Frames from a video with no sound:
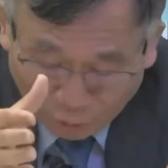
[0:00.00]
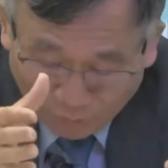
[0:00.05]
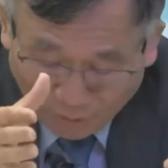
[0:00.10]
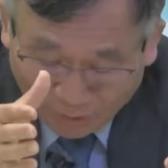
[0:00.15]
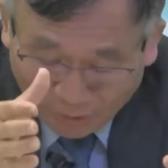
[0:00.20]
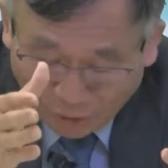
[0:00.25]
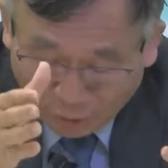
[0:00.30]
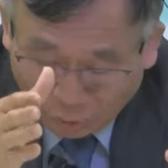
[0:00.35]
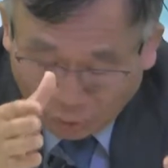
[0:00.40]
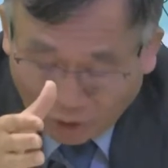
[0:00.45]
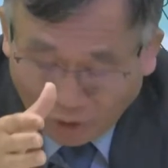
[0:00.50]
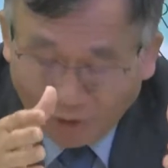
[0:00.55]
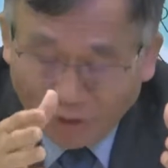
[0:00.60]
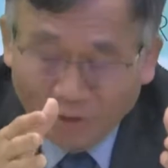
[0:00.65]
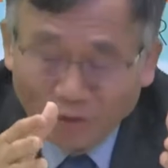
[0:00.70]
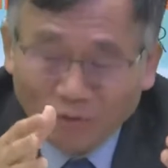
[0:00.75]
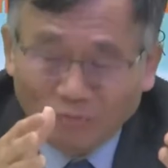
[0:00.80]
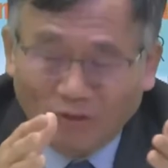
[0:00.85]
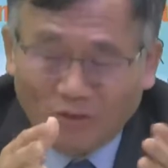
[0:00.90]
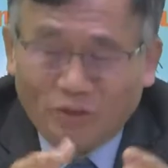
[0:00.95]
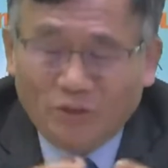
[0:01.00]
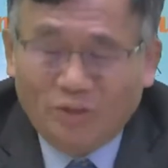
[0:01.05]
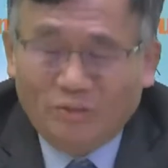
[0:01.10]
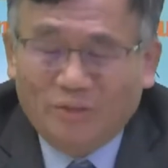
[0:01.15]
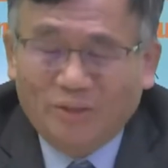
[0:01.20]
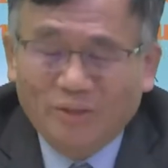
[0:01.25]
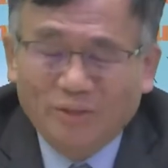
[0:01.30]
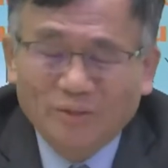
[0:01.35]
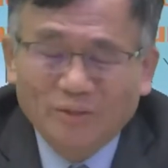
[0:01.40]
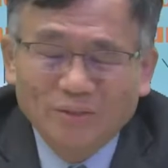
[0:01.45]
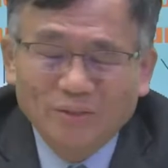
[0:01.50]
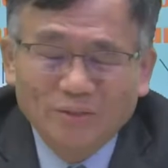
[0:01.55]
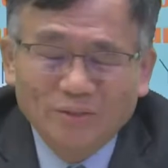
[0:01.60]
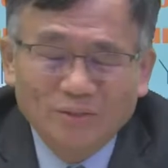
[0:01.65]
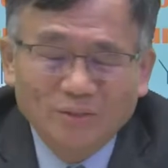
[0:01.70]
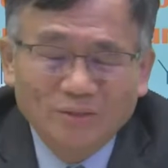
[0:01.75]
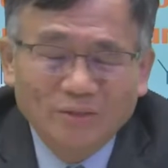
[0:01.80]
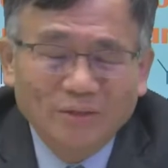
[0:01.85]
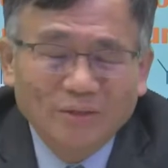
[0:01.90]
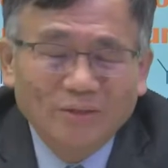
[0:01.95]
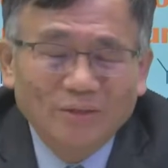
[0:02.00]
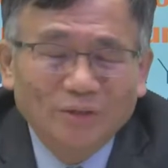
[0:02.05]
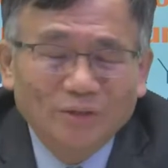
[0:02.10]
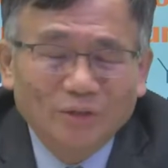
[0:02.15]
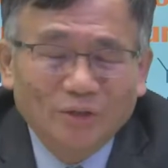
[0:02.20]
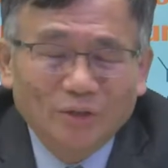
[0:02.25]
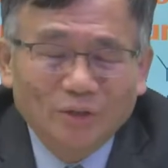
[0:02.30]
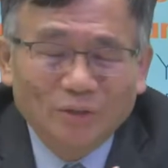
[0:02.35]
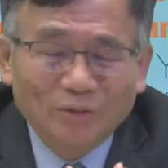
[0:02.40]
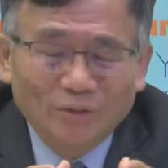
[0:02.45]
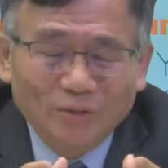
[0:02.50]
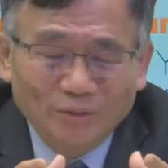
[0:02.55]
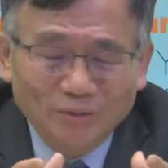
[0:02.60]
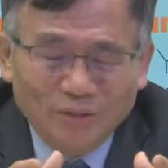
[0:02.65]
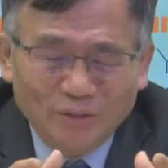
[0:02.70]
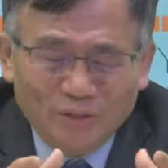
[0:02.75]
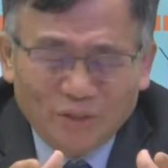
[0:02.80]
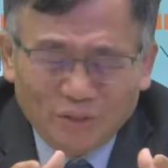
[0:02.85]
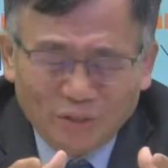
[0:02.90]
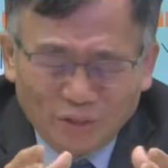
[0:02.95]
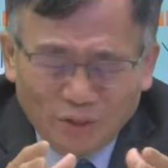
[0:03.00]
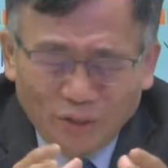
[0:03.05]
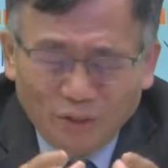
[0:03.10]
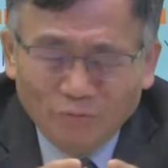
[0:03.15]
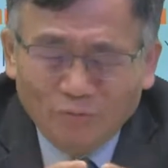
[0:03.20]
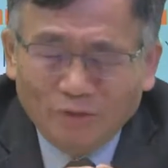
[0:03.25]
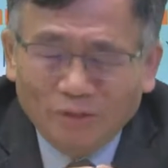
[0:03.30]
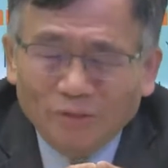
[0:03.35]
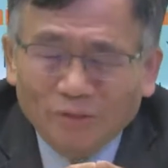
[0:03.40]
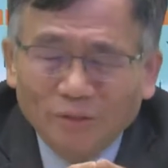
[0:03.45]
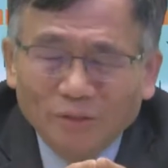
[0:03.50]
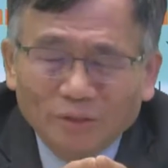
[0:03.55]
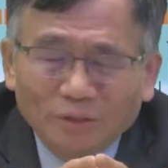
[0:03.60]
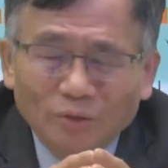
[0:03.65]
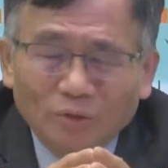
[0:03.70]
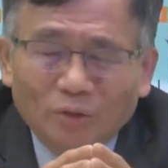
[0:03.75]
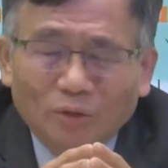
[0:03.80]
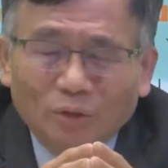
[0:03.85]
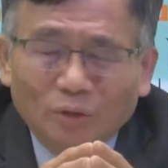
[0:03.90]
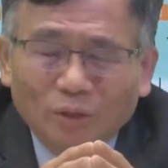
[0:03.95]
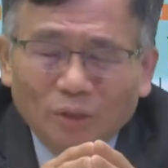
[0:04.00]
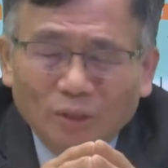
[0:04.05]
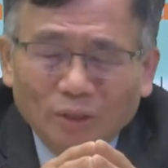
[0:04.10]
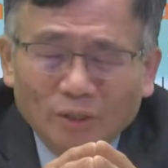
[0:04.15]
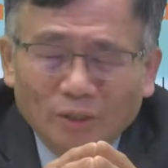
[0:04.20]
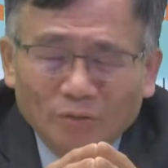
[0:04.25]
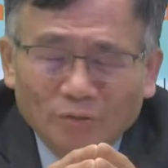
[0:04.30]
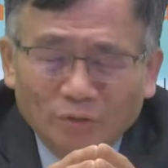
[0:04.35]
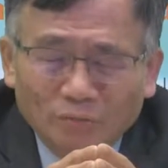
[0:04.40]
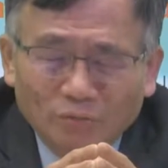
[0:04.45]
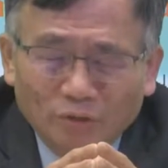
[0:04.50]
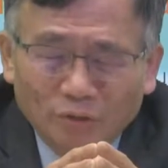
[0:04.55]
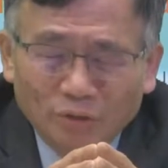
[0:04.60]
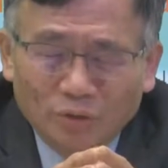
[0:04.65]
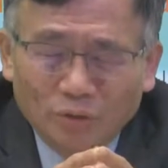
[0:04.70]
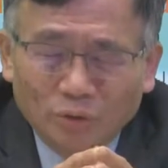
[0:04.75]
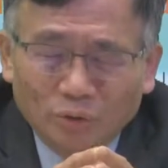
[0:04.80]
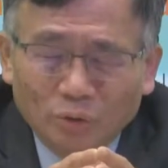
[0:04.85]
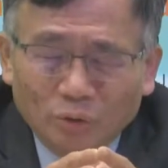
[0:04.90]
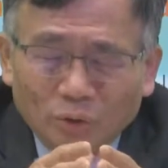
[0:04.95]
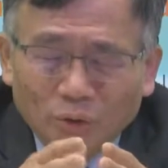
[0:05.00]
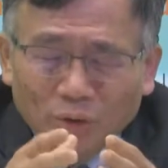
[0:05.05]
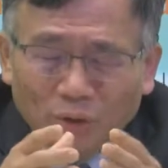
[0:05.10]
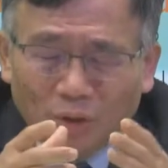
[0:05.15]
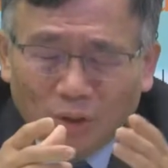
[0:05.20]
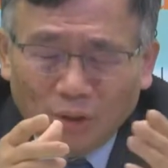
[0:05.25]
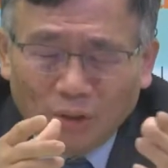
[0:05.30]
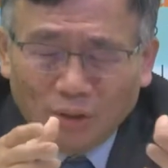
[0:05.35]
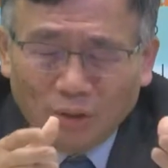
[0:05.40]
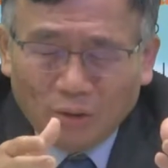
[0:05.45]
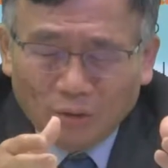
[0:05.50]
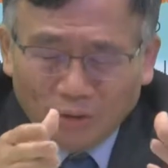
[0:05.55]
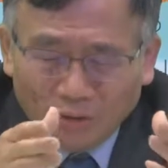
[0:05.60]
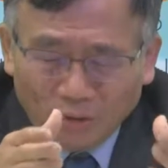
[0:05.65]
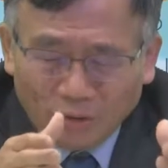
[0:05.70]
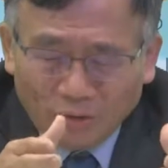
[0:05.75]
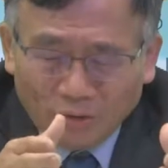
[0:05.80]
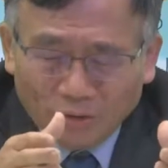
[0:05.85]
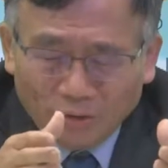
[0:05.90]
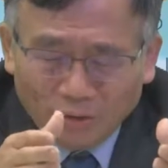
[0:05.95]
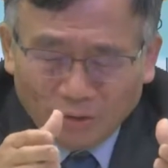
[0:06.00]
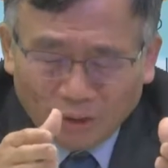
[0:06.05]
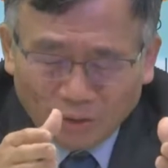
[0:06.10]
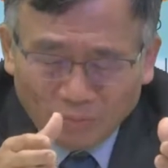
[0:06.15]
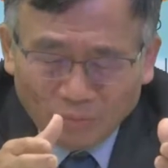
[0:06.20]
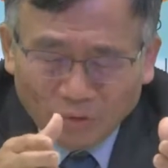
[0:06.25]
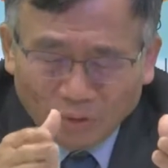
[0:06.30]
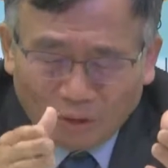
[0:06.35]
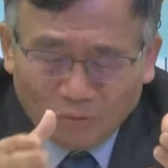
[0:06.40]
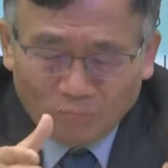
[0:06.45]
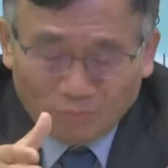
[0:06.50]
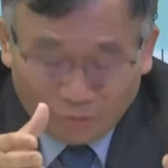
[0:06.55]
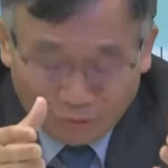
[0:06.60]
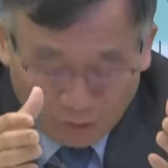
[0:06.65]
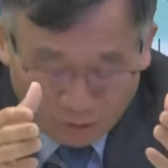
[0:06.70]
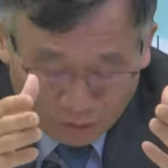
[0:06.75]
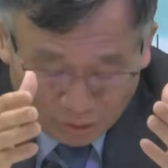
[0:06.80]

new challenge vaccine. This is even, controversial in terms of the